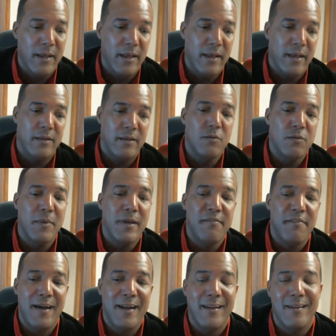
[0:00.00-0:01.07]
And you may
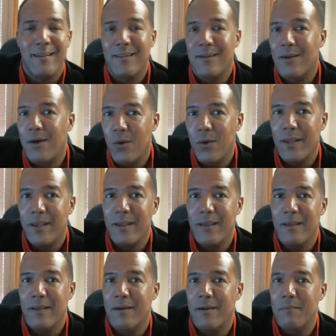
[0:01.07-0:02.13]
find it a little
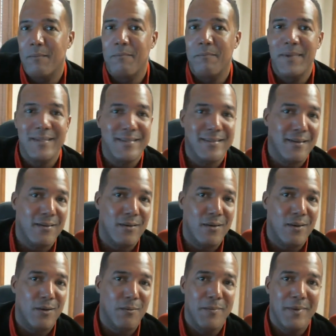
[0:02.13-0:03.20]
hokey or mystical
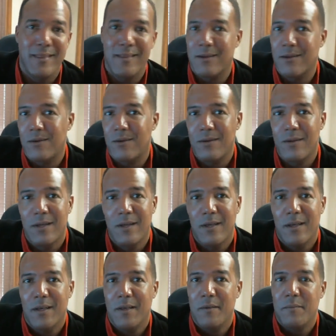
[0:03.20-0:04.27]
or mythical,
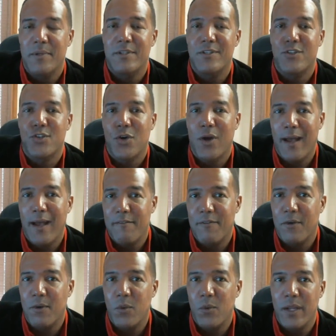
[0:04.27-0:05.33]
but try it
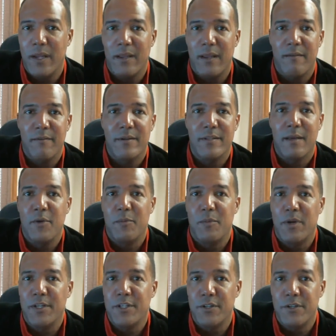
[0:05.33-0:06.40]
for a week. Every time you're
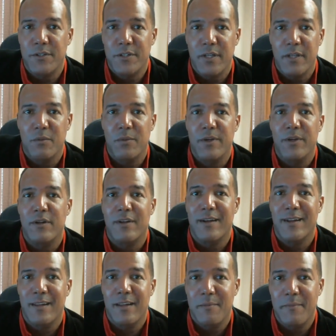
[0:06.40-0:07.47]
brushing your teeth, when you're
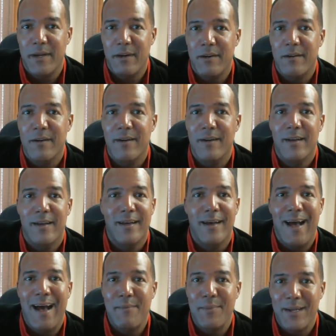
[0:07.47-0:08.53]
looking in the mirror,
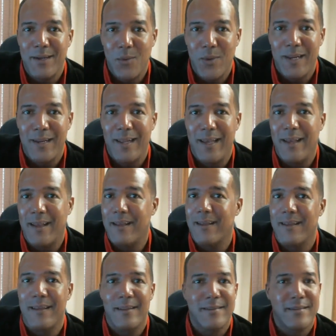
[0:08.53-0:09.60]
I'm going to win today.
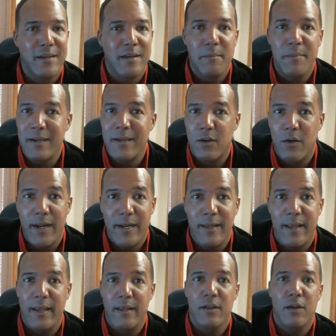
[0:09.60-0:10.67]
It's going to be a great
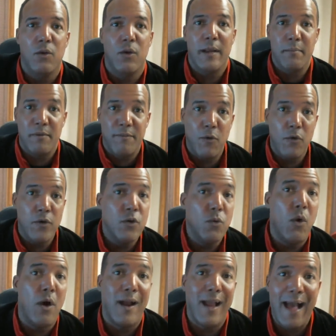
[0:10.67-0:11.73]
day. You know, like before you
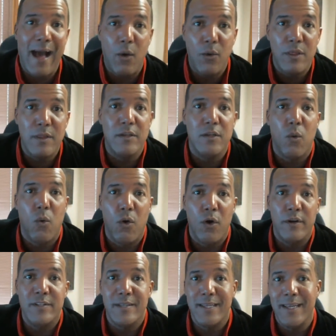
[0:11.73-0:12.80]
walk out of the
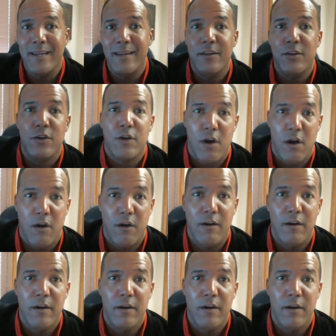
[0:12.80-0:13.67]
door to get in your car,